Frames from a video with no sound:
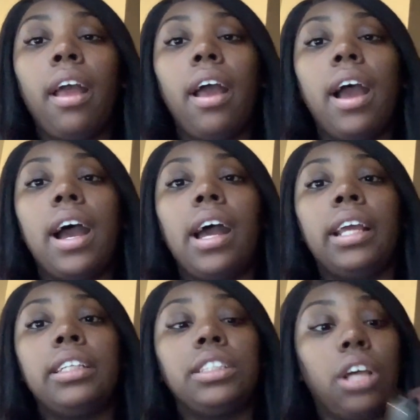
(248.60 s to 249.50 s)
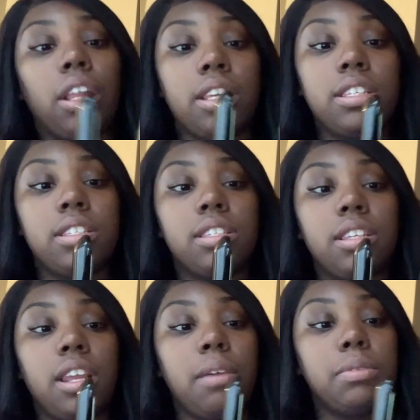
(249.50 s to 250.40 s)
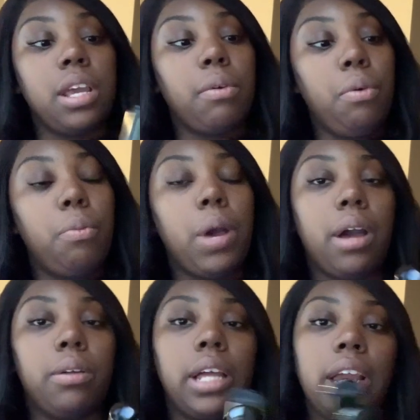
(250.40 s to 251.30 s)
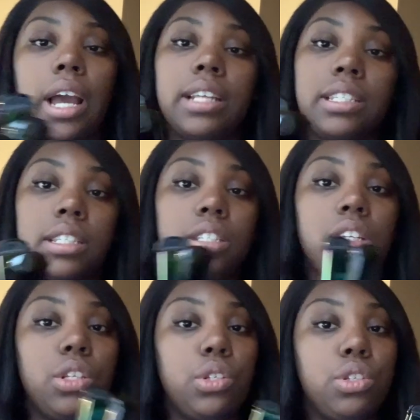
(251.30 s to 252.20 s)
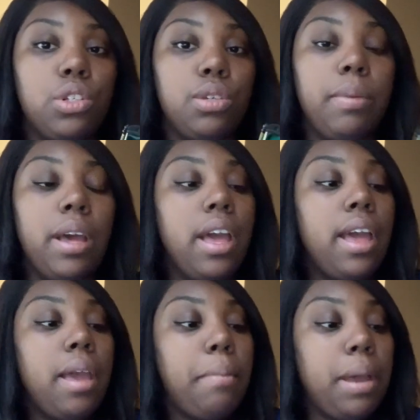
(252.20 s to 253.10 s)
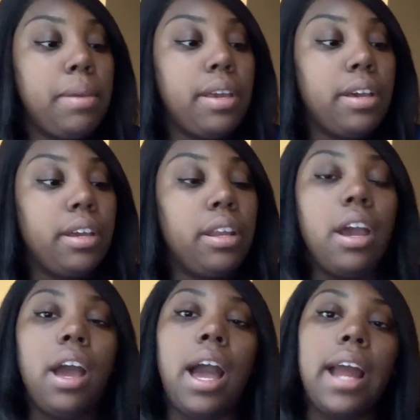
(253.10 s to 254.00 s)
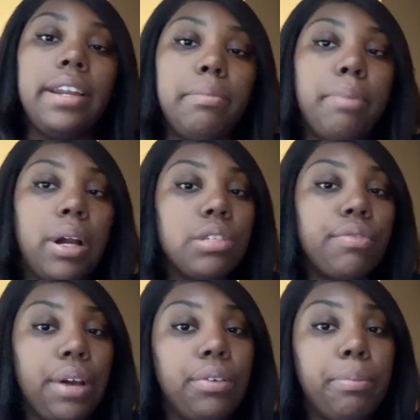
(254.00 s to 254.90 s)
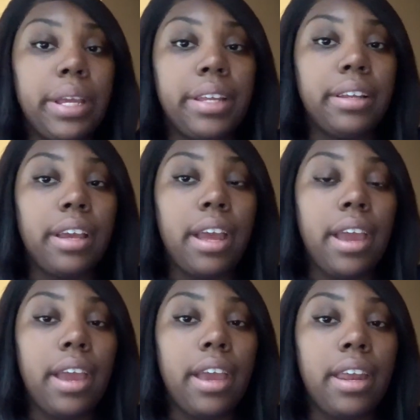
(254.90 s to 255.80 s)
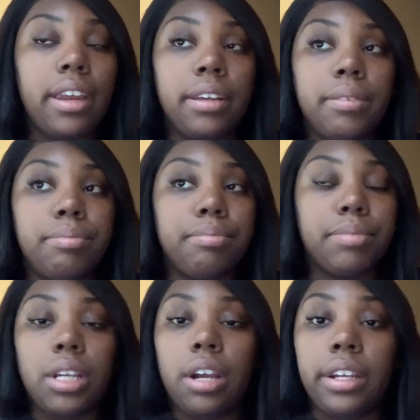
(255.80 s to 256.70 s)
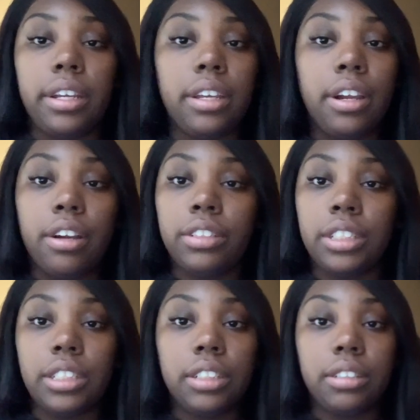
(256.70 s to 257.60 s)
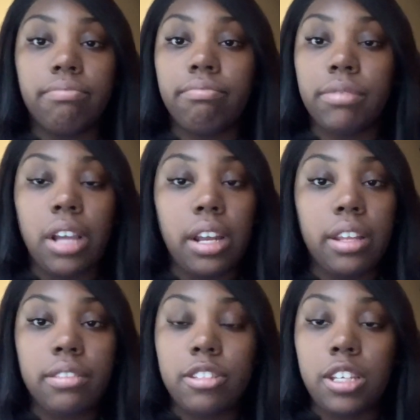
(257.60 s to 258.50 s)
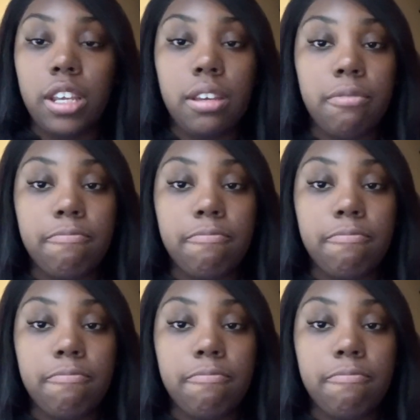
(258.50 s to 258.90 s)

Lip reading: I saw this and I was like, oh wow, like I seen this on YouTube, it might be good. I did browse around a bit, and sorry, your girl just couldn't see